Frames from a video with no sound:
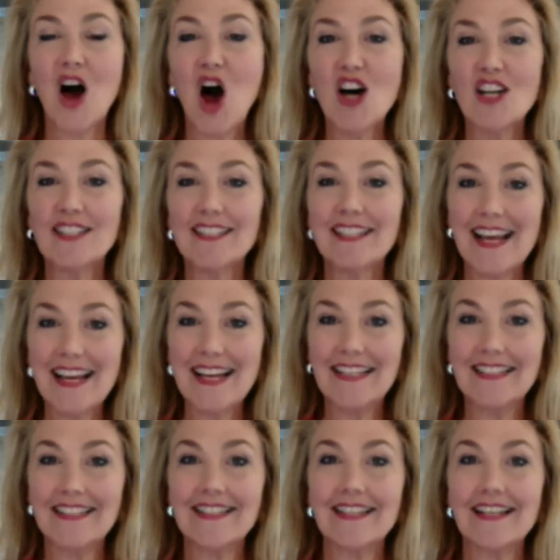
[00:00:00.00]
On
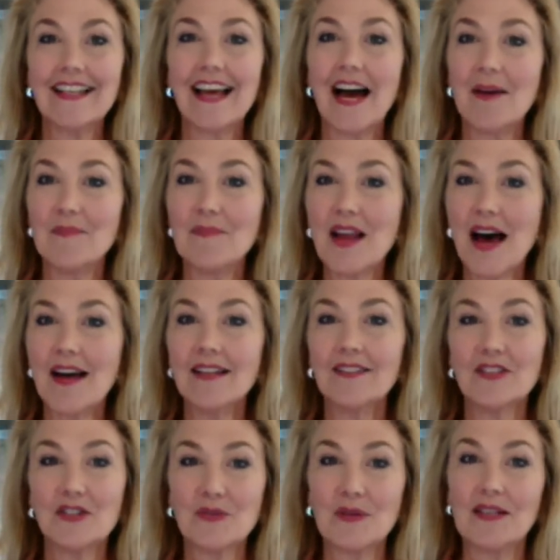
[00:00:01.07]
days I'm
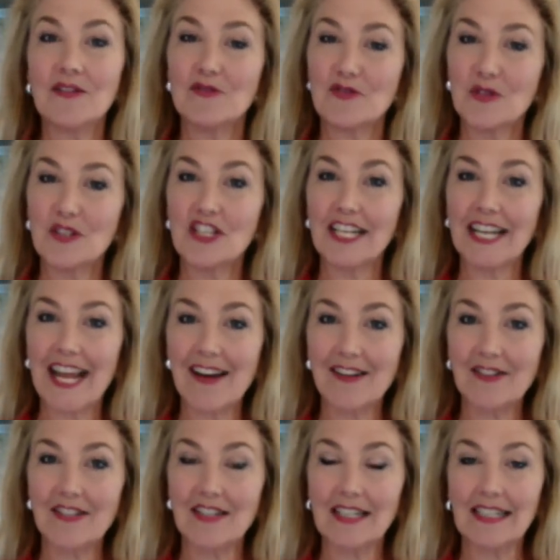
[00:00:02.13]
not doing nutrition
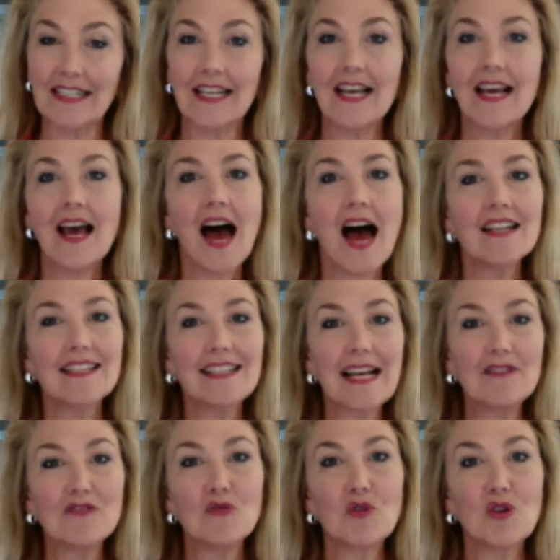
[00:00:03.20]
counseling, I
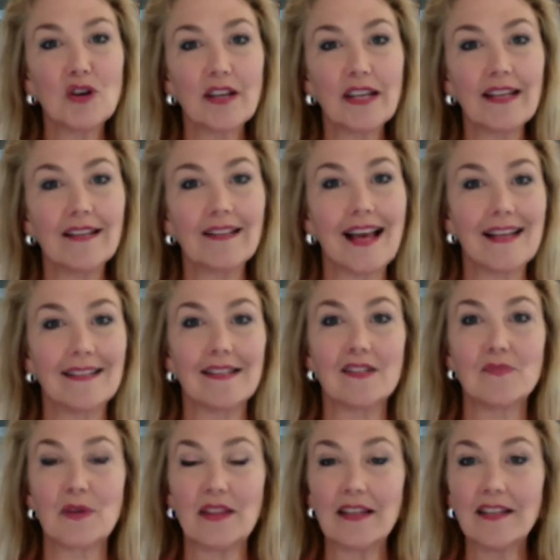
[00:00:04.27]
schedule cooking
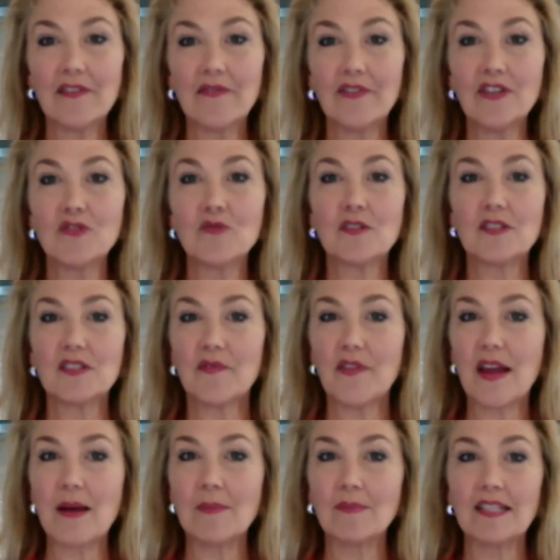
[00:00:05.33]
classes with individuals,
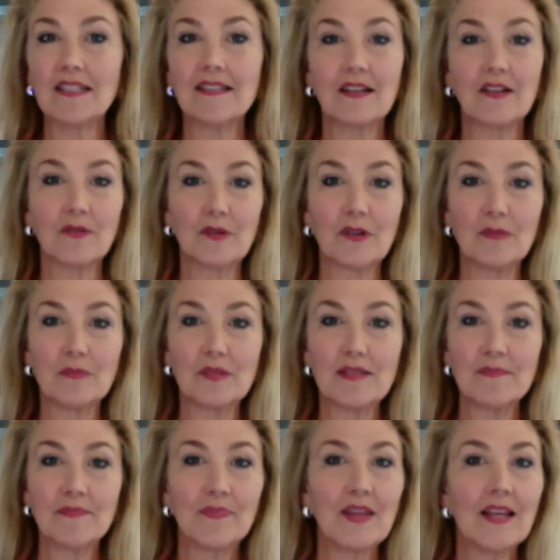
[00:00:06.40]
families, and
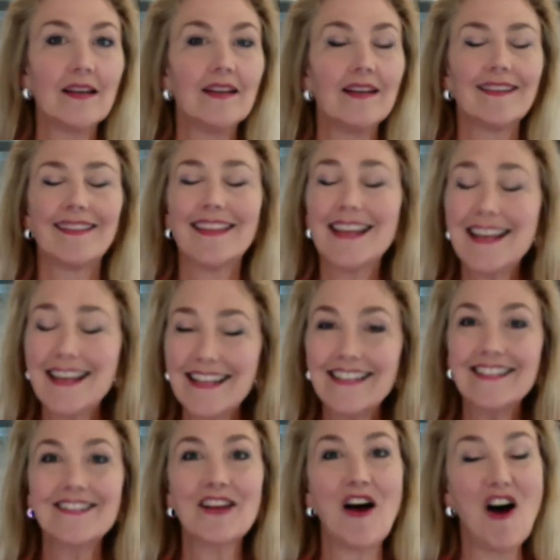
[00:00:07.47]
groups.
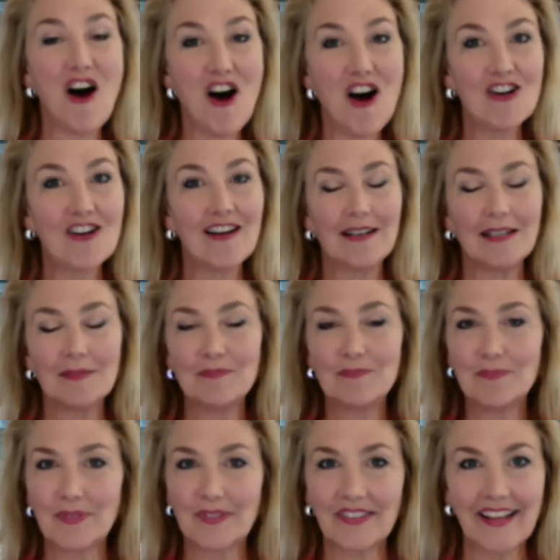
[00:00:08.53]
These are a
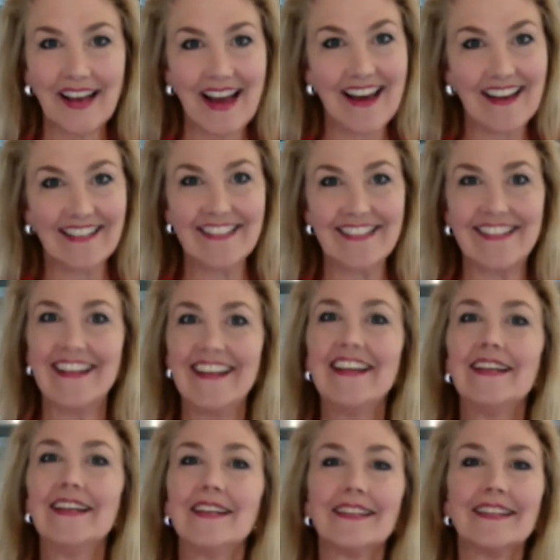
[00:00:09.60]
blast.
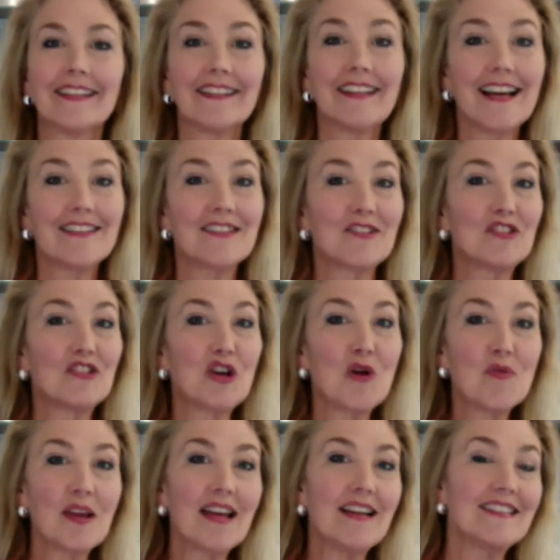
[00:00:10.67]
The classes
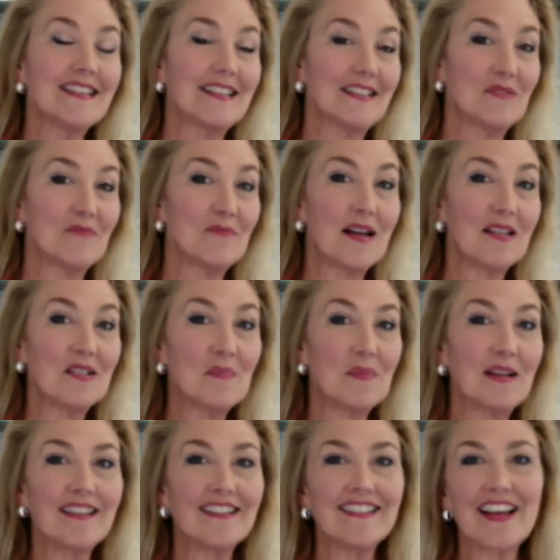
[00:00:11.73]
showcase easy
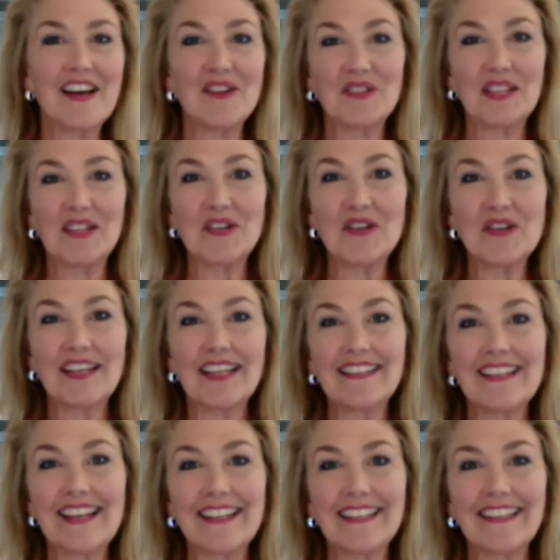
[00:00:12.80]
recipes, healthy cooking
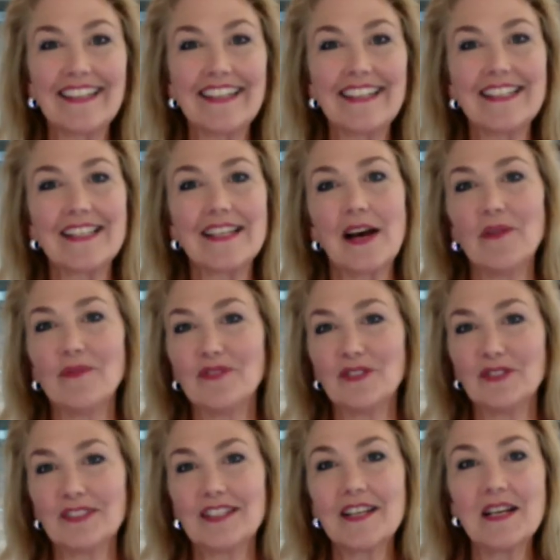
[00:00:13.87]
techniques,
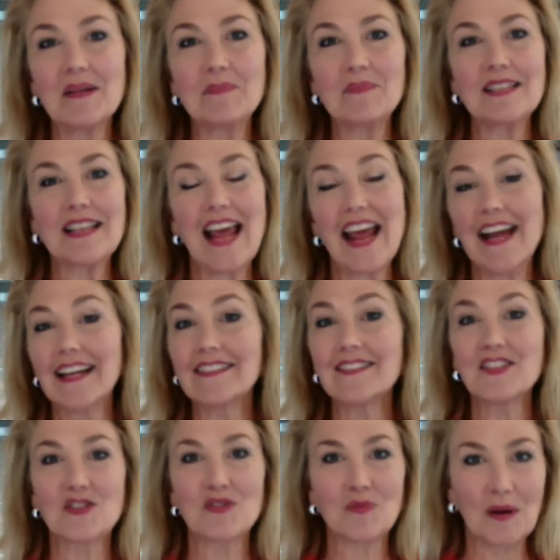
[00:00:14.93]
helpful tips, and
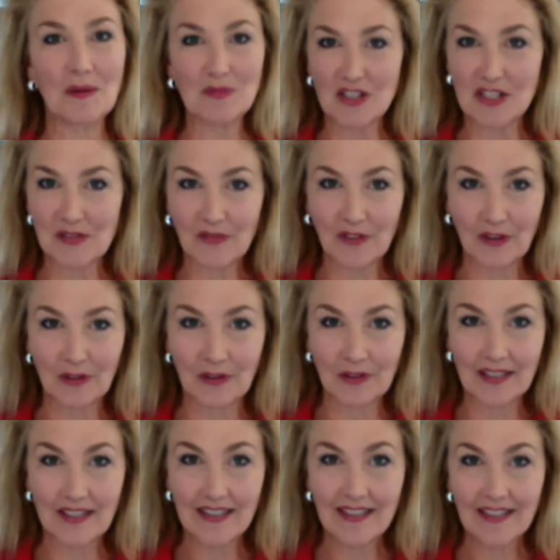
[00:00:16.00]
scrumptious food.
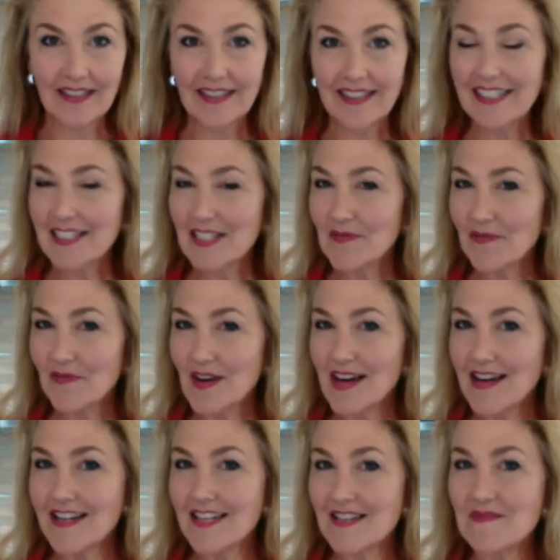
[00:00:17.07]
It's
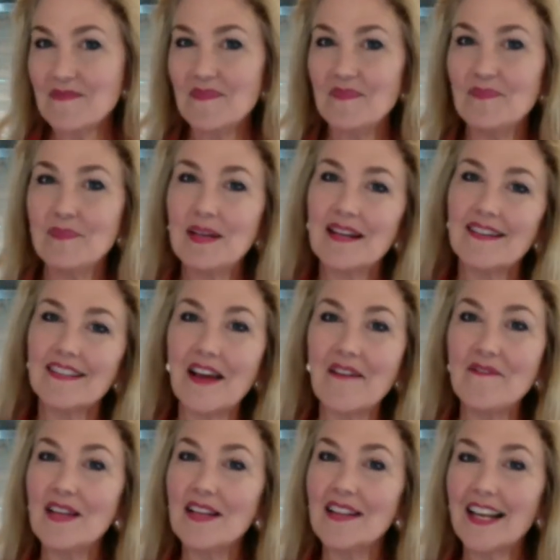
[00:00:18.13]
fun because I
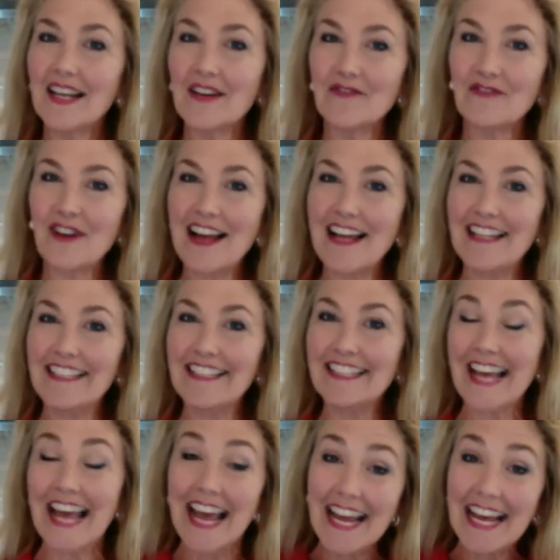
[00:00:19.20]
feel like a friend
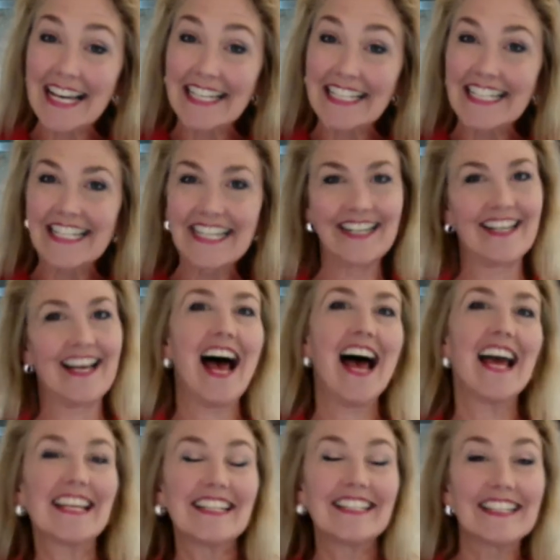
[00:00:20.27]
and I
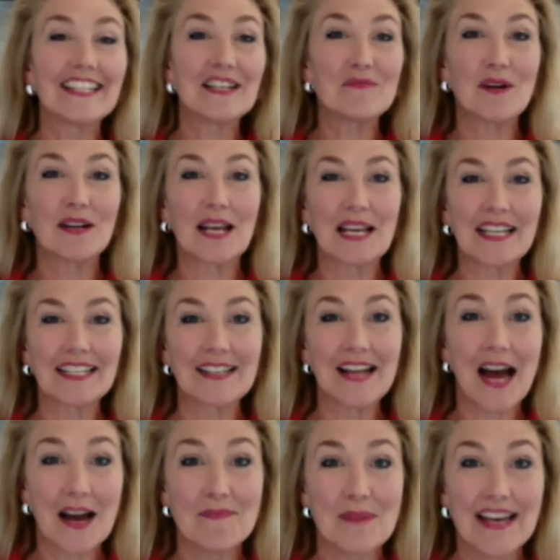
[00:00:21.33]
get to eat what
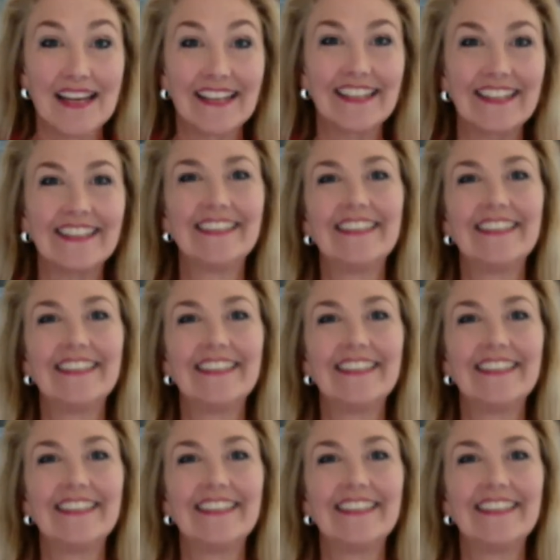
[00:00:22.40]
I make.